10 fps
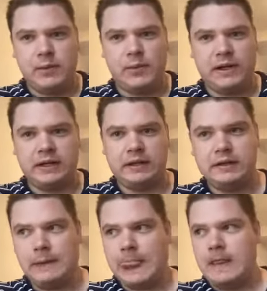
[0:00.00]
winning
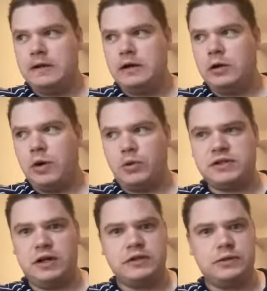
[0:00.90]
a world
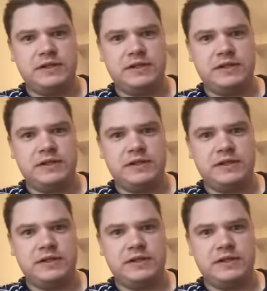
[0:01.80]
title.